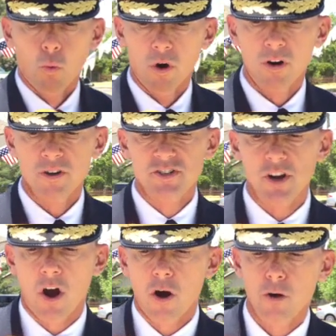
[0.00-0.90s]
Words
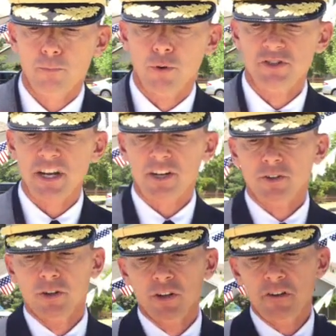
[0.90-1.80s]
are
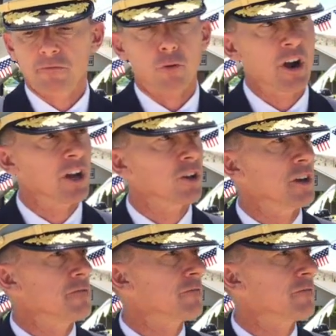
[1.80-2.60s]
particularly frail and